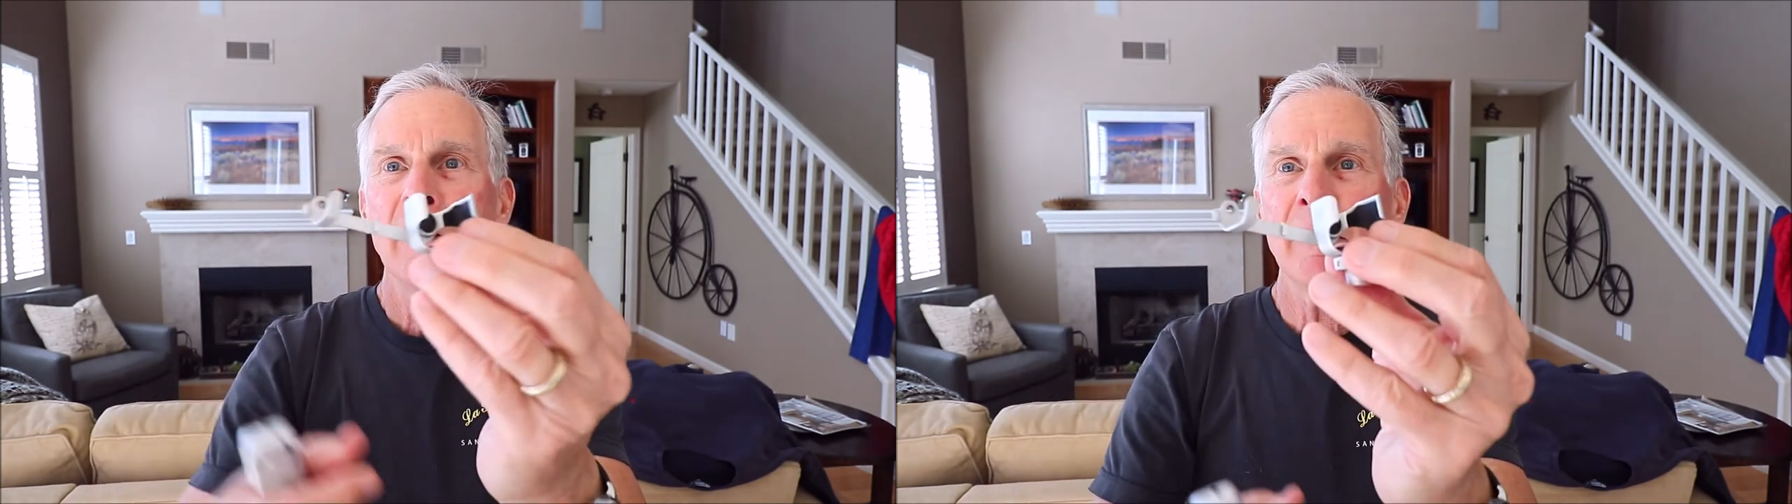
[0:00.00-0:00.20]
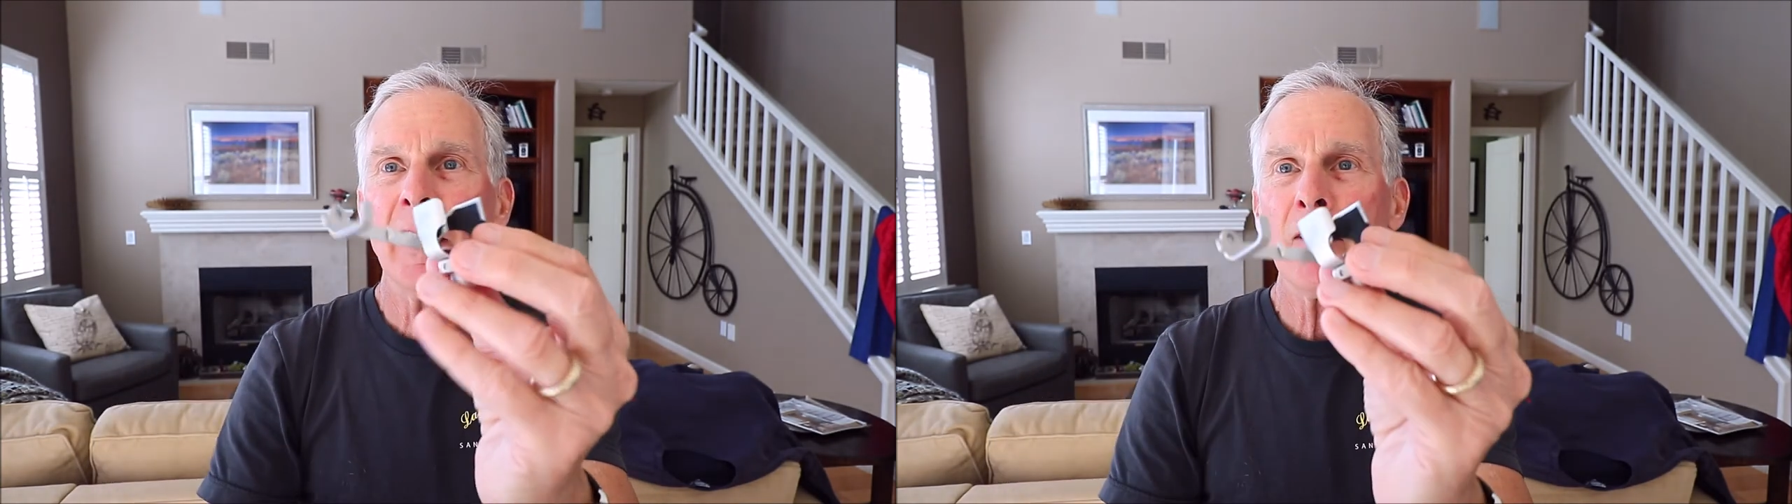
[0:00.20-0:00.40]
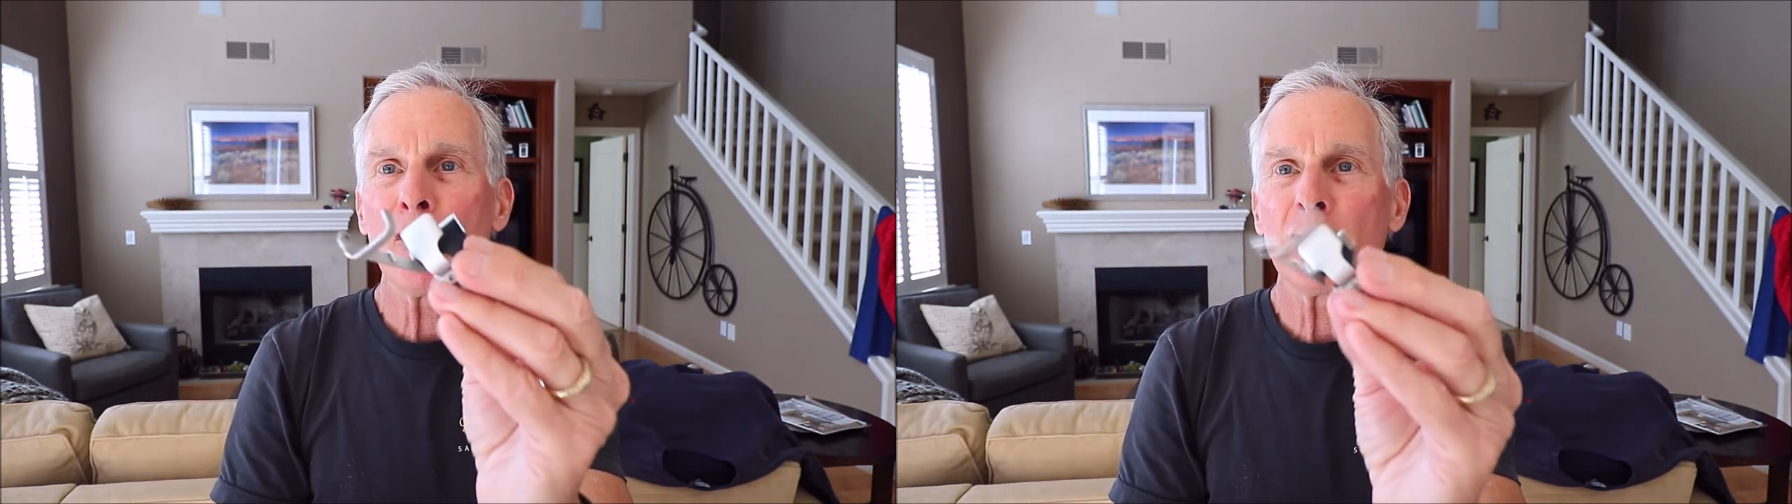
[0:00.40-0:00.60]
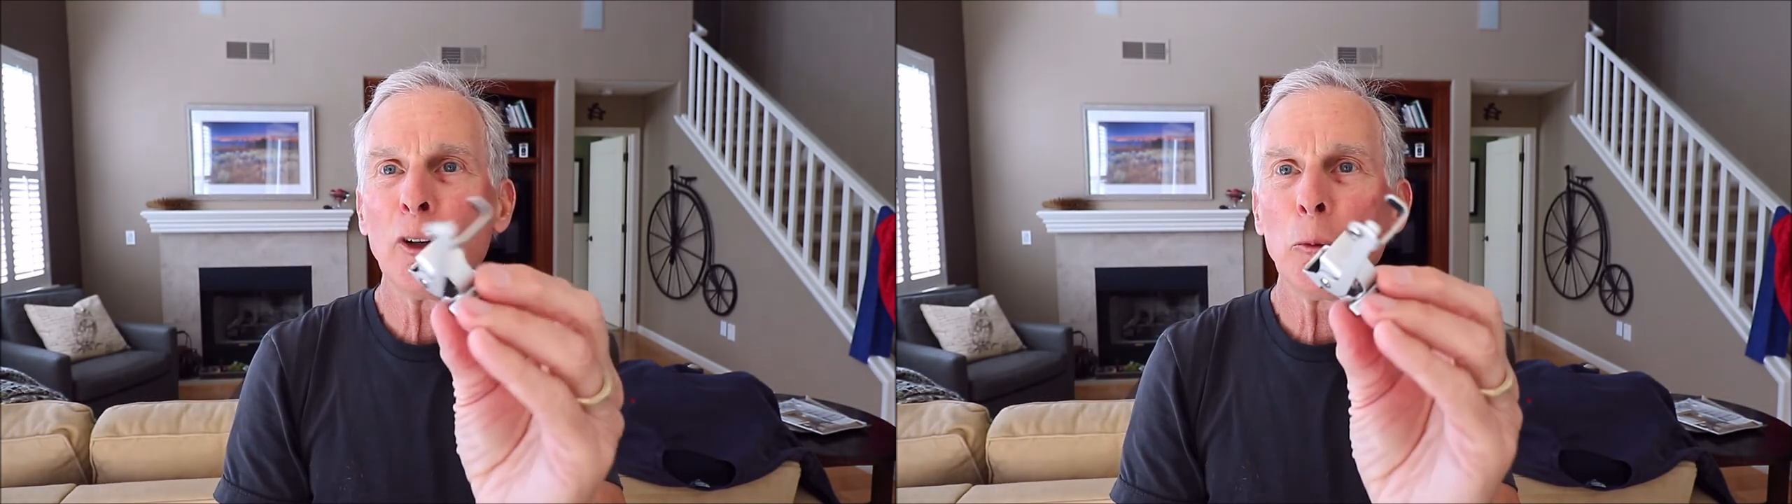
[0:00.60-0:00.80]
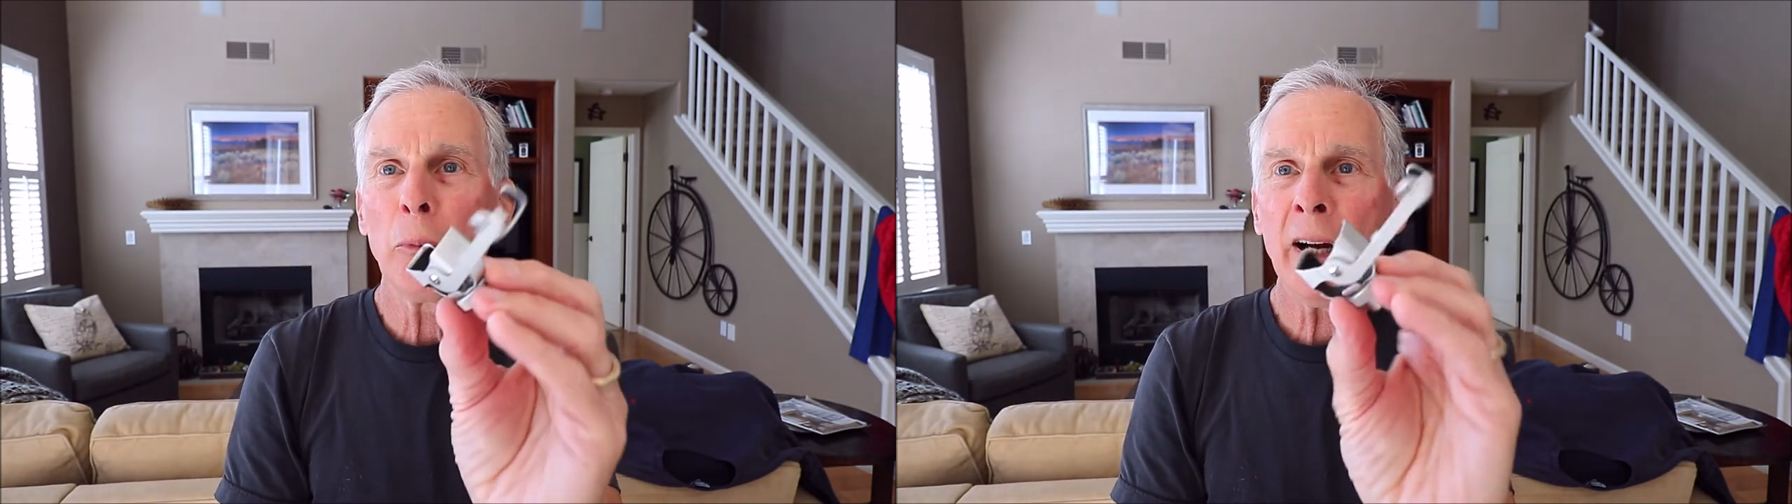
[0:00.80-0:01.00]
They have this
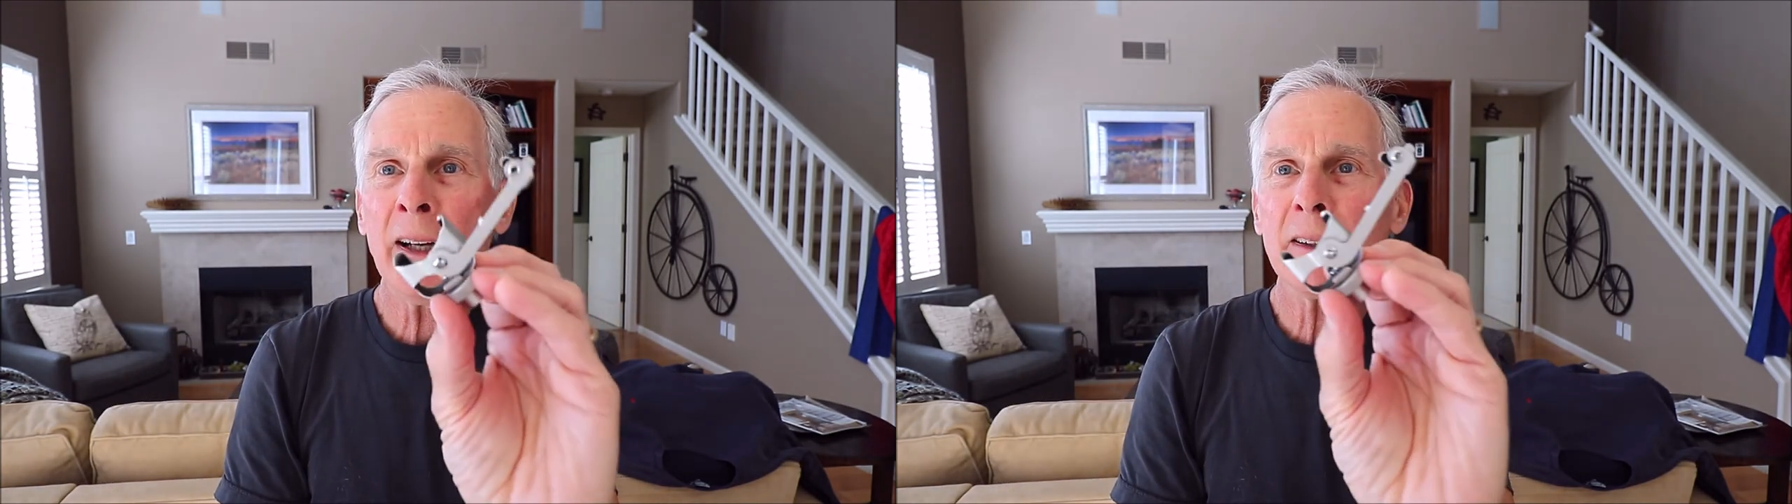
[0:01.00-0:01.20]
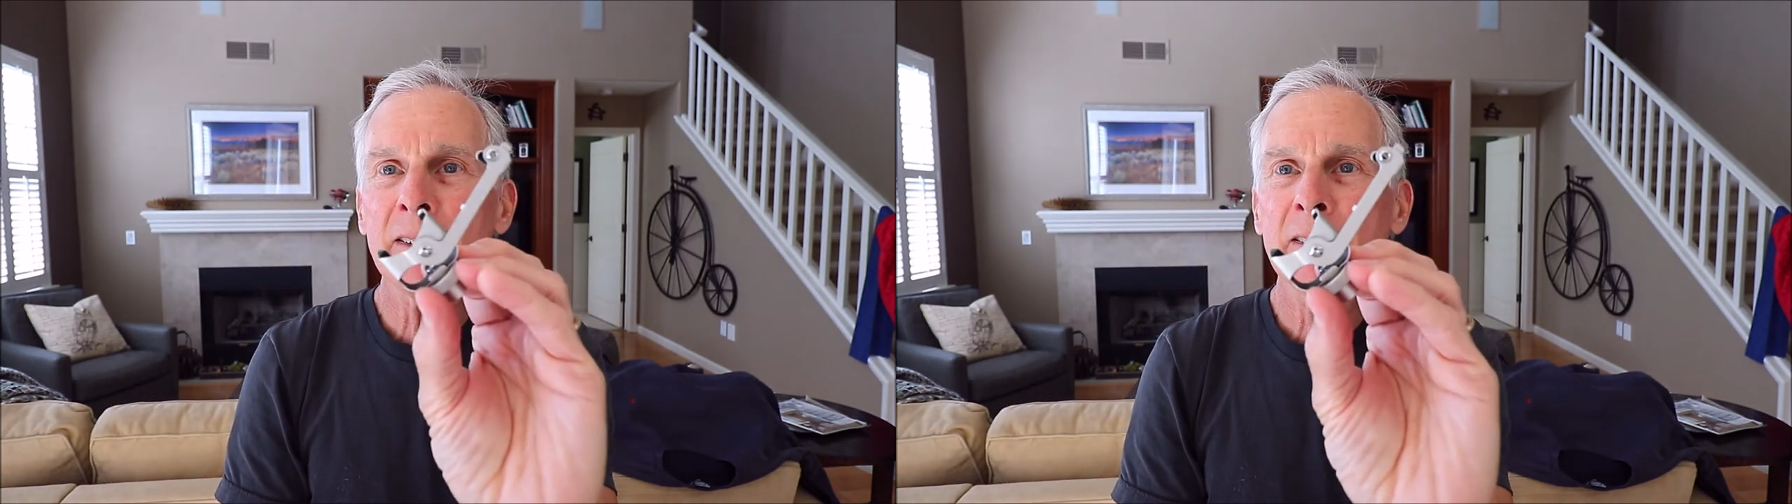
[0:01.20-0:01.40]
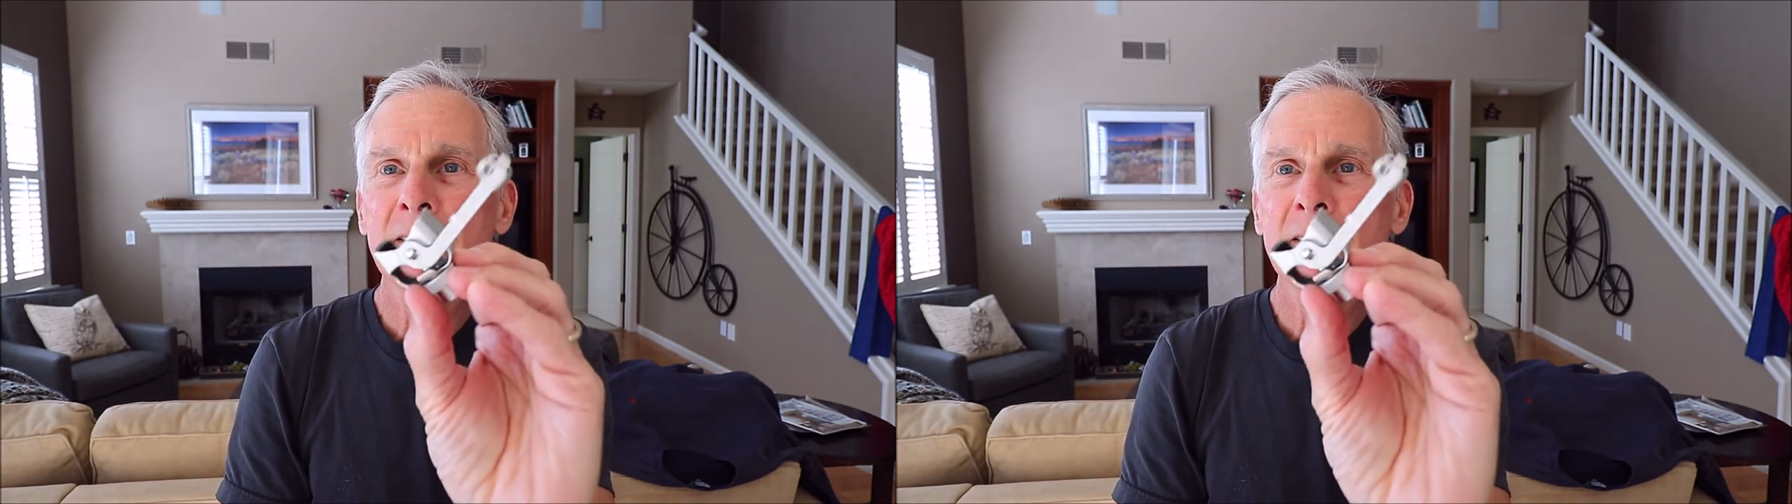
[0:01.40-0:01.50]
little bracket,